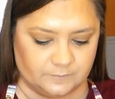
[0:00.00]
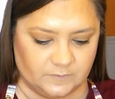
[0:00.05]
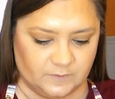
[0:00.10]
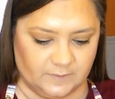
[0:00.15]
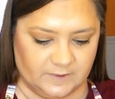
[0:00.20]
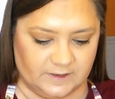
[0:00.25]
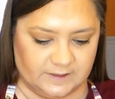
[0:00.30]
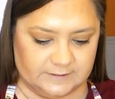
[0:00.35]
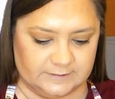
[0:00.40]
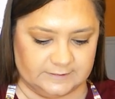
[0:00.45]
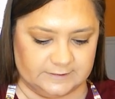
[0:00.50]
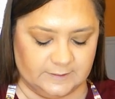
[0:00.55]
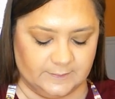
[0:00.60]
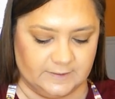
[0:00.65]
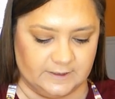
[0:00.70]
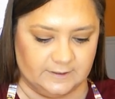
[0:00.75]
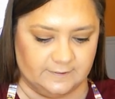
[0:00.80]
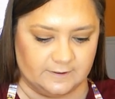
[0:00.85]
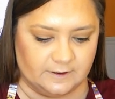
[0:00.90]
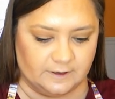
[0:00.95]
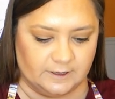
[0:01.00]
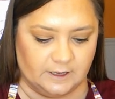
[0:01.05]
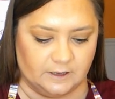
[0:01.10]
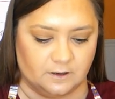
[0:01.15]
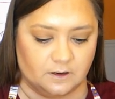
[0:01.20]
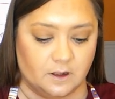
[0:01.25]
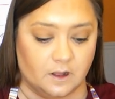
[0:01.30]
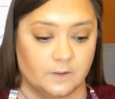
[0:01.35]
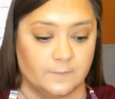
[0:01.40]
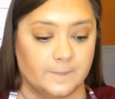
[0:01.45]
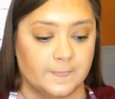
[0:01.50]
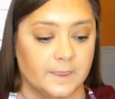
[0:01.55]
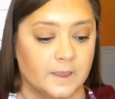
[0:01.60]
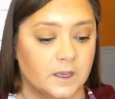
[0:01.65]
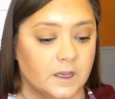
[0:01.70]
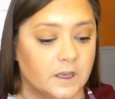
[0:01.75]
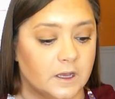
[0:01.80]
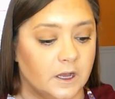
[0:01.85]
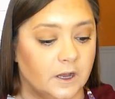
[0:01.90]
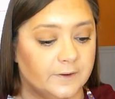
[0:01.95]
I'm going to dip it in there, get it all.
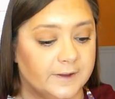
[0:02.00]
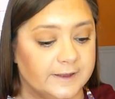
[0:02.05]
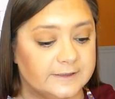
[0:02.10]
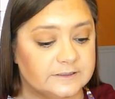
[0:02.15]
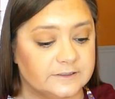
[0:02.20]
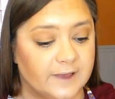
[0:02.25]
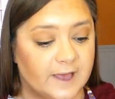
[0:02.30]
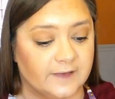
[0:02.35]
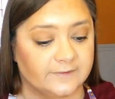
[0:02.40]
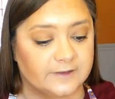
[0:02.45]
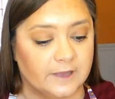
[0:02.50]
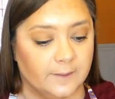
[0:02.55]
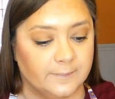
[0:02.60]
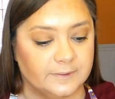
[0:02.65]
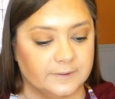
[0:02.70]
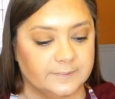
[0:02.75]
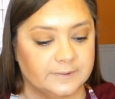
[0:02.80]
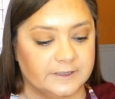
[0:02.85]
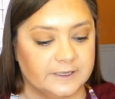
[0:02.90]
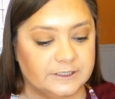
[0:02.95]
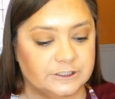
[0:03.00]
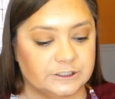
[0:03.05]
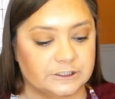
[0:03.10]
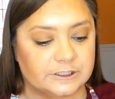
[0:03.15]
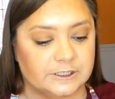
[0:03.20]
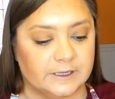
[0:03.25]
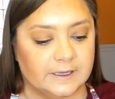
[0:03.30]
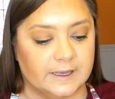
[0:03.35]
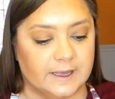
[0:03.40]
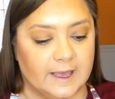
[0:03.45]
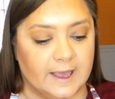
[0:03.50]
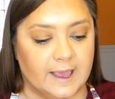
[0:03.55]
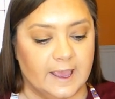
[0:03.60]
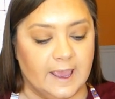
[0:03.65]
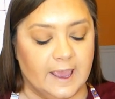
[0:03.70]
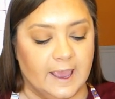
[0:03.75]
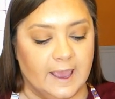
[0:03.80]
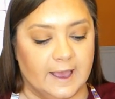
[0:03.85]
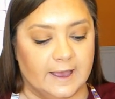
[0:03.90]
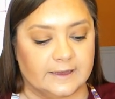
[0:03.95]
Okay, so 1/2 cup of bleach,
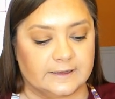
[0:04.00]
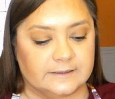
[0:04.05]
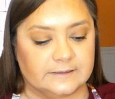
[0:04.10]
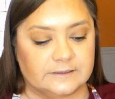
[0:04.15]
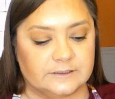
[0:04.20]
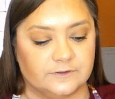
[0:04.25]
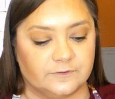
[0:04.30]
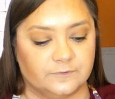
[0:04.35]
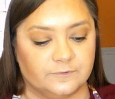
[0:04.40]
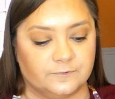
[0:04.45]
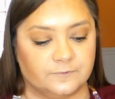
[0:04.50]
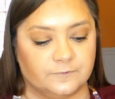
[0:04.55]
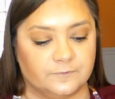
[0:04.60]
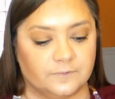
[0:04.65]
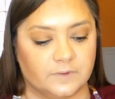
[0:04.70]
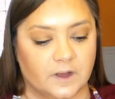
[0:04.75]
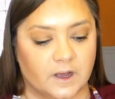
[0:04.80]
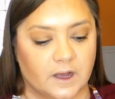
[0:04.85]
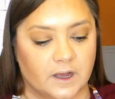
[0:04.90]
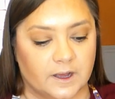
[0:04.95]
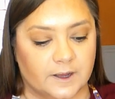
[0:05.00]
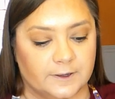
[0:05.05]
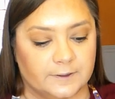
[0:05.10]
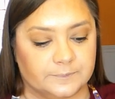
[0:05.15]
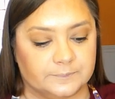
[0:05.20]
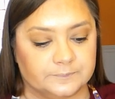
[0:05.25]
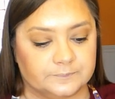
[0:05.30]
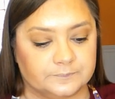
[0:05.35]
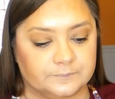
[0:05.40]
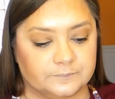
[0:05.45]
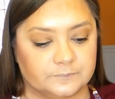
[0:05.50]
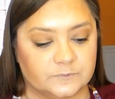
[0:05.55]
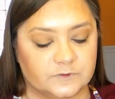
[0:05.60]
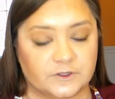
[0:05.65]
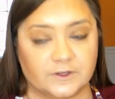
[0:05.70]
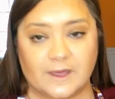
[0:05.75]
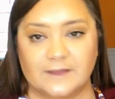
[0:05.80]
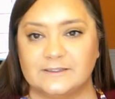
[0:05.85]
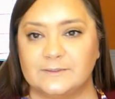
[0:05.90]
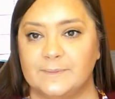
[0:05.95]
and so
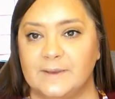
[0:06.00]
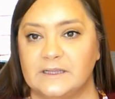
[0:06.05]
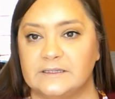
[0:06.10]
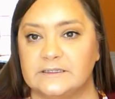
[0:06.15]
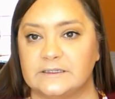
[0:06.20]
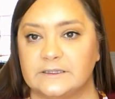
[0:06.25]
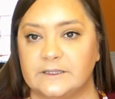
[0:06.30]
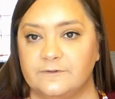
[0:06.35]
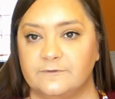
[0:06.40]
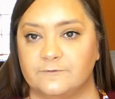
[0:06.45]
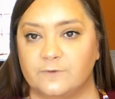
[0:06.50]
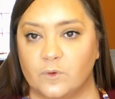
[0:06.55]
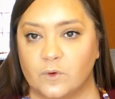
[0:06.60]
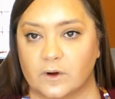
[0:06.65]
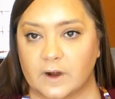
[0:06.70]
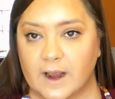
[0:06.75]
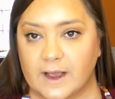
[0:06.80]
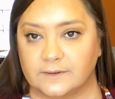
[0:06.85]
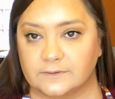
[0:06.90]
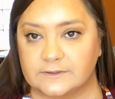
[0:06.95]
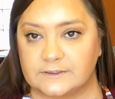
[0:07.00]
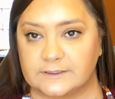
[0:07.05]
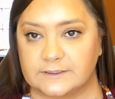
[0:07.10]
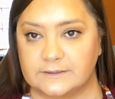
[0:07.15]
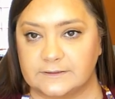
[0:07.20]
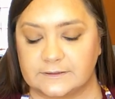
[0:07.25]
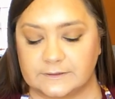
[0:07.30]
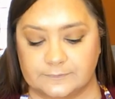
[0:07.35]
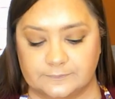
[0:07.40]
that's basically 4 ounces